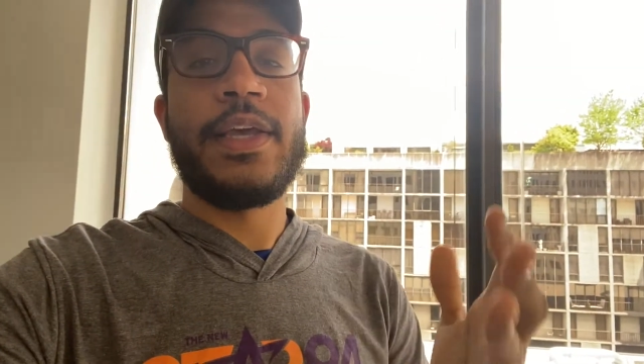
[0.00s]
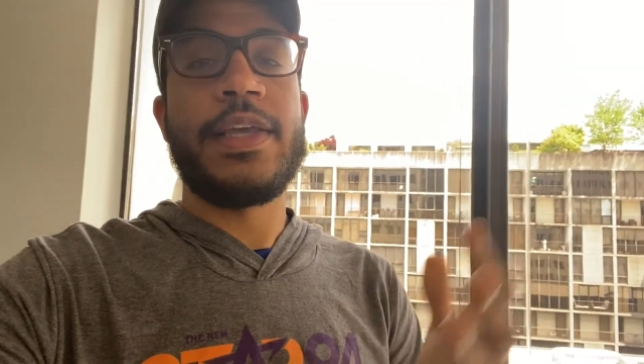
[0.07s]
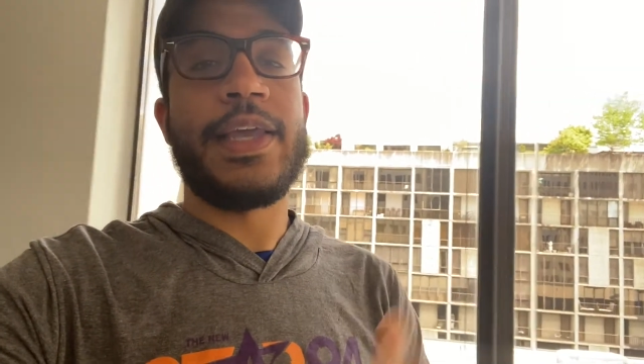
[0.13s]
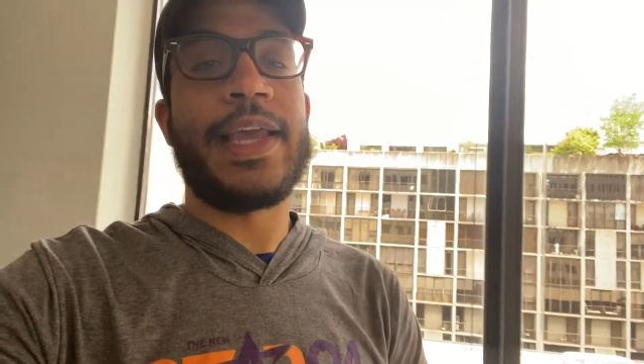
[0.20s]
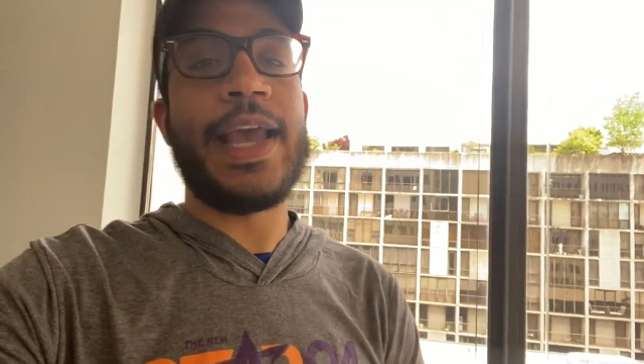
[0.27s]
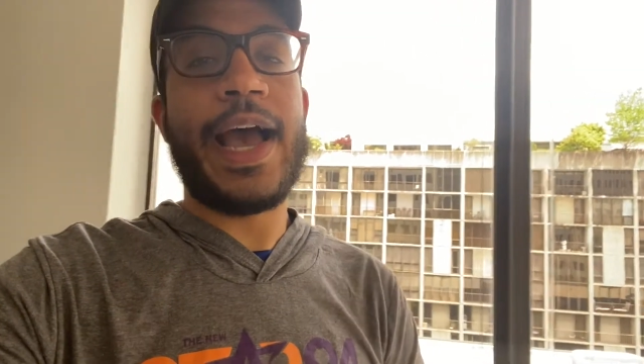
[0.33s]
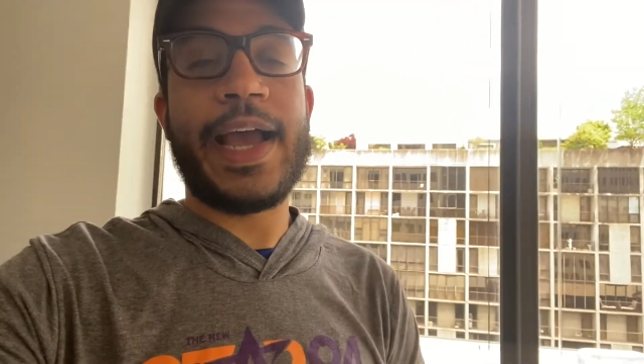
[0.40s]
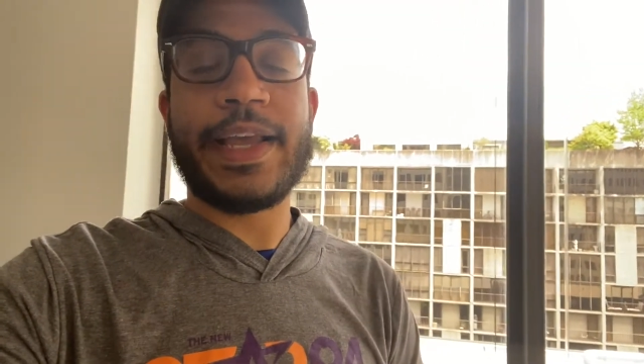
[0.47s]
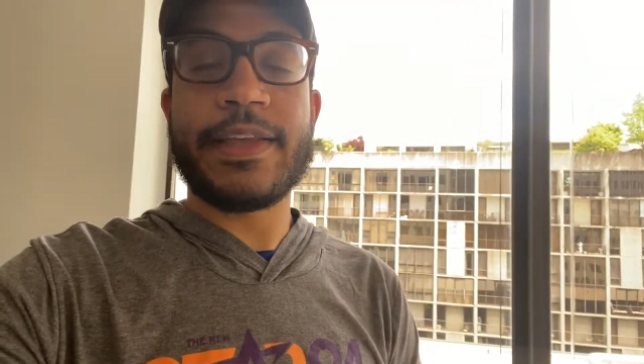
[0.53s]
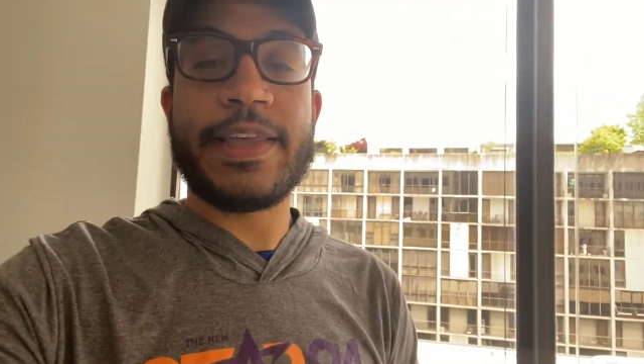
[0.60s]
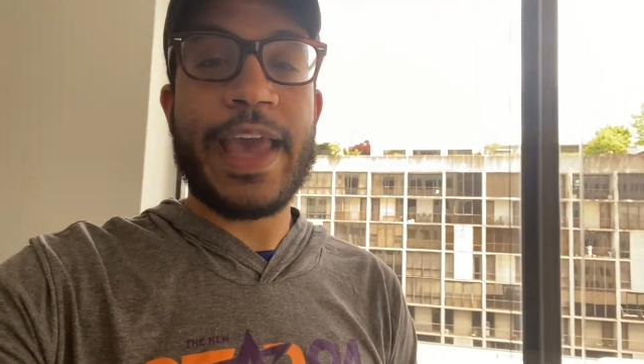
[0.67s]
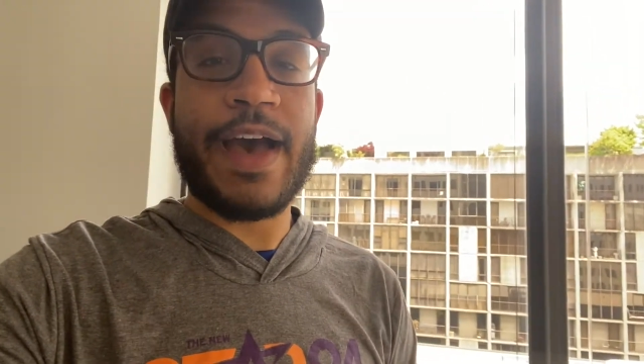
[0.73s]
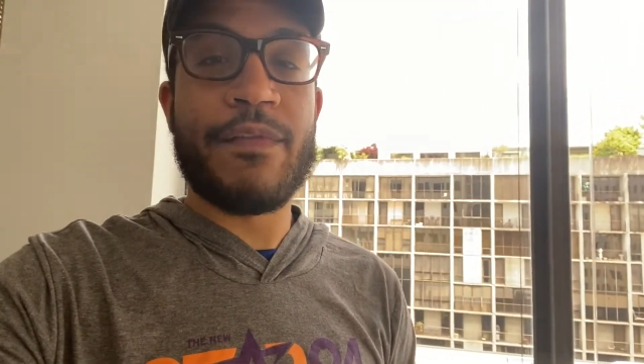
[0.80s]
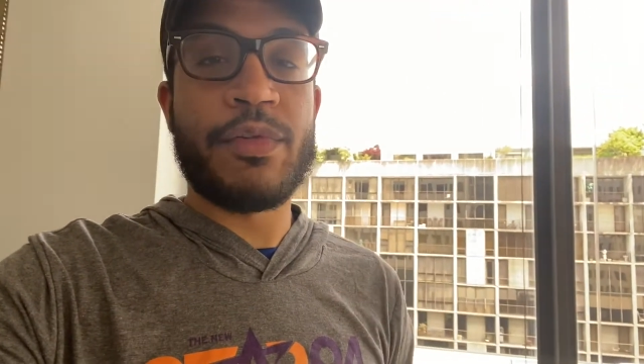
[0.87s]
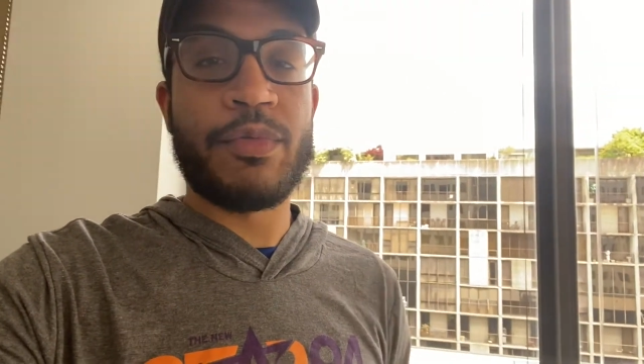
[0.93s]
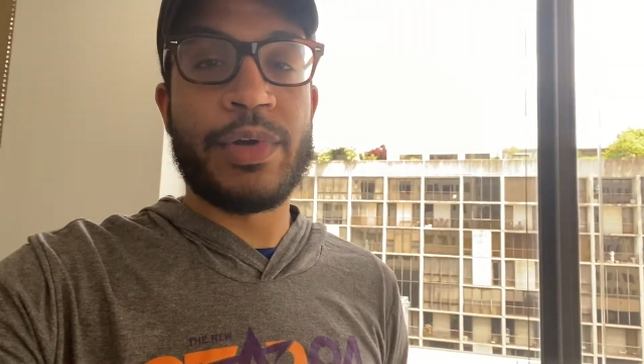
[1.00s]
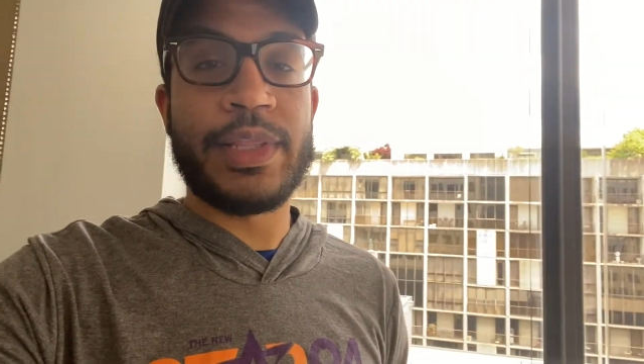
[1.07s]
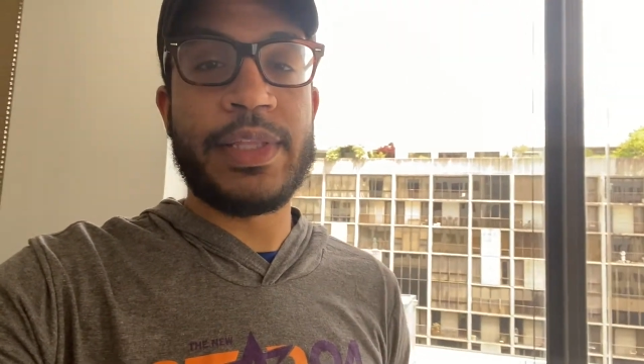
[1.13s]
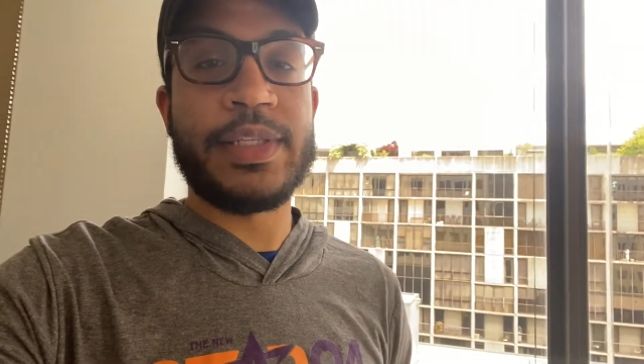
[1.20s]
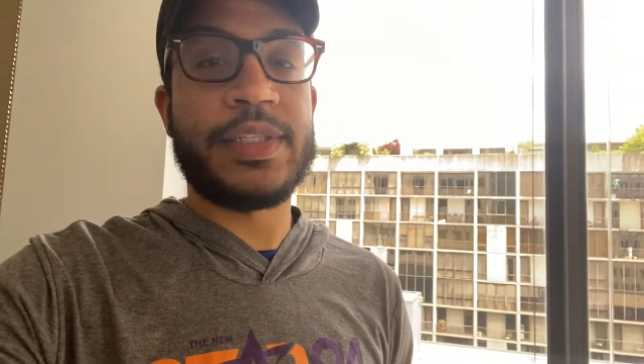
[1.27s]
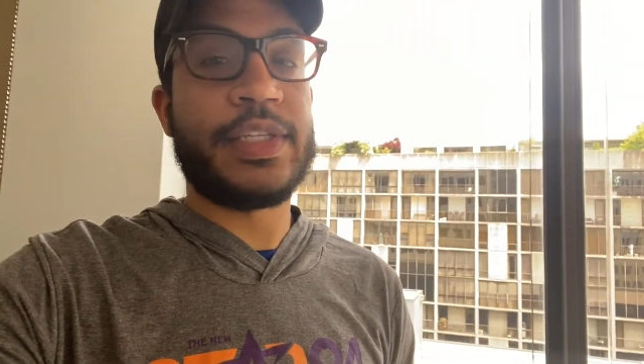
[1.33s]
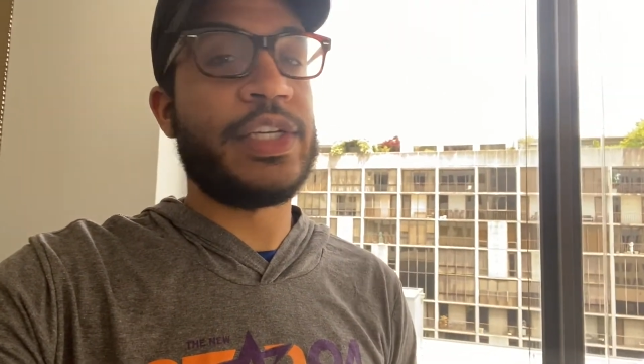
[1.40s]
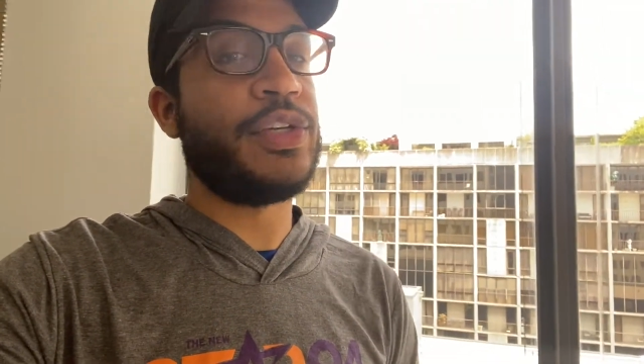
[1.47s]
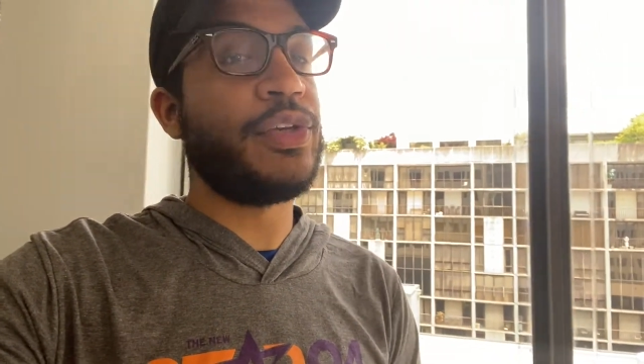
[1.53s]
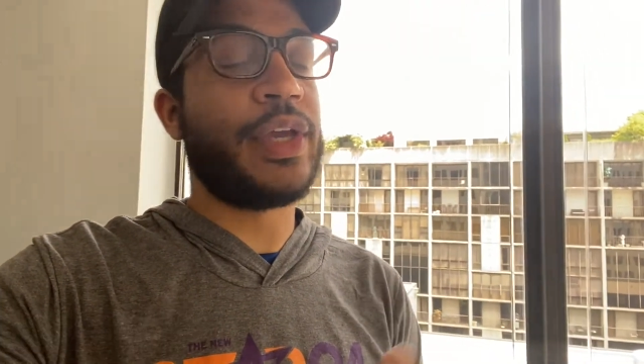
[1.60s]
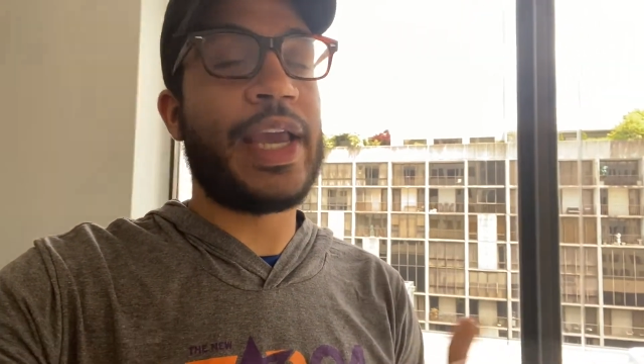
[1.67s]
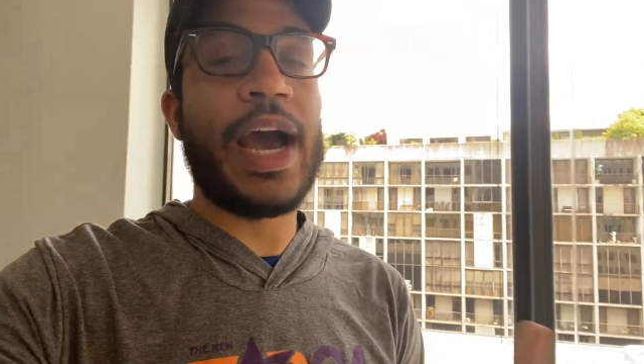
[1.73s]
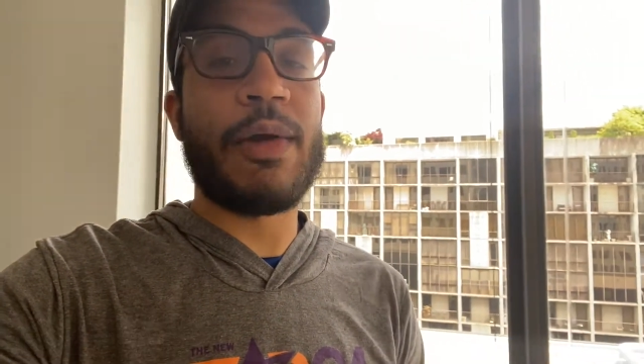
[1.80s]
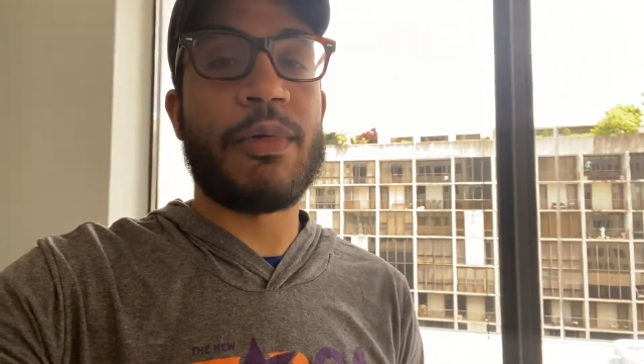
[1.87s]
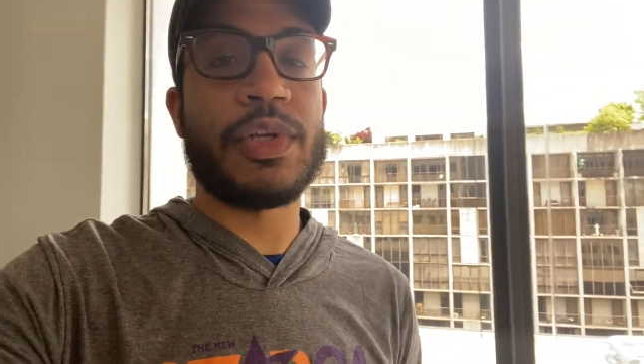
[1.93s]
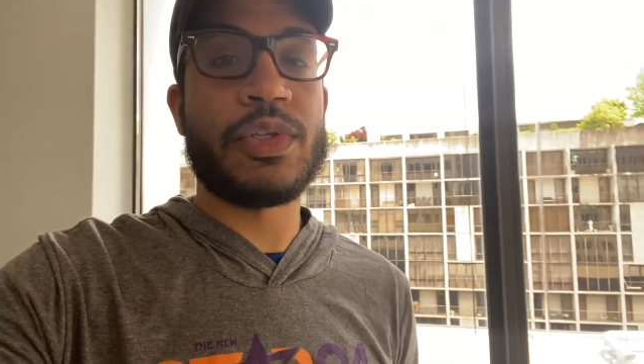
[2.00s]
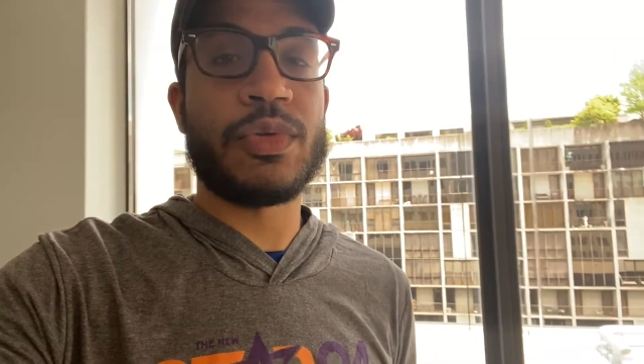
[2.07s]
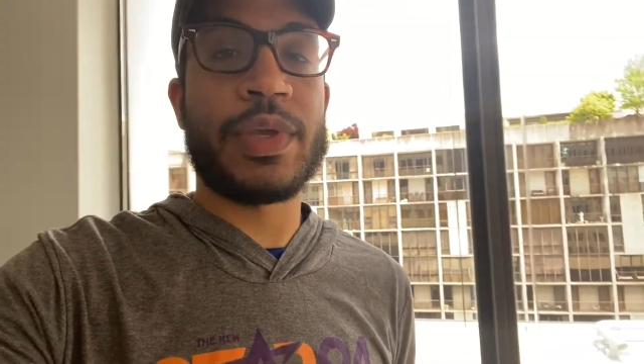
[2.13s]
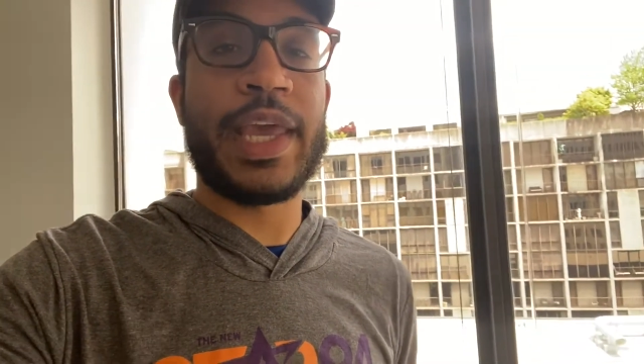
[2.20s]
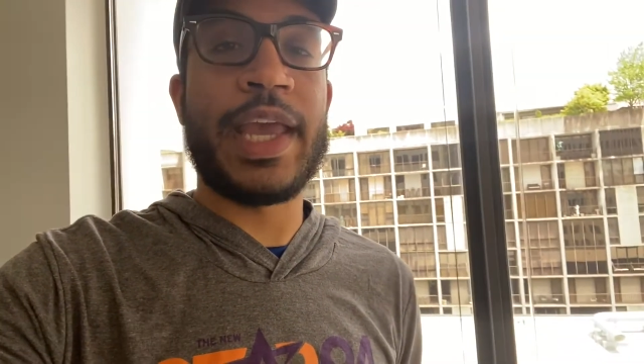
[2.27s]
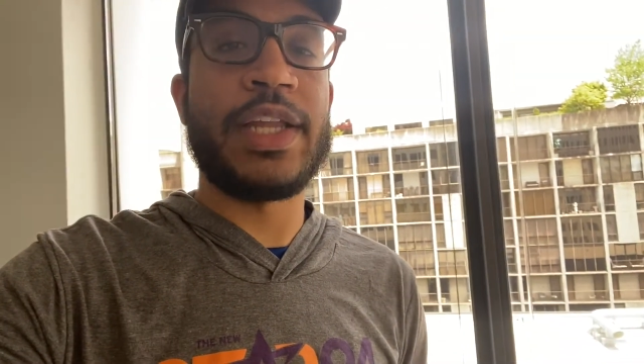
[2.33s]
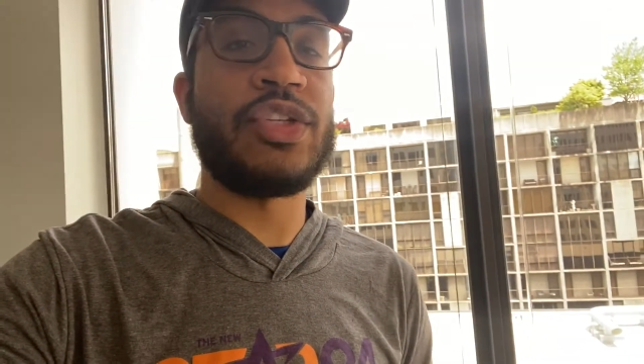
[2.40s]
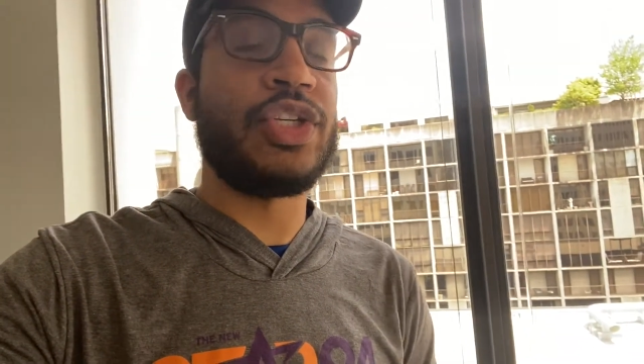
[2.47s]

you got Calvin Ridley still, you got Russell Gage,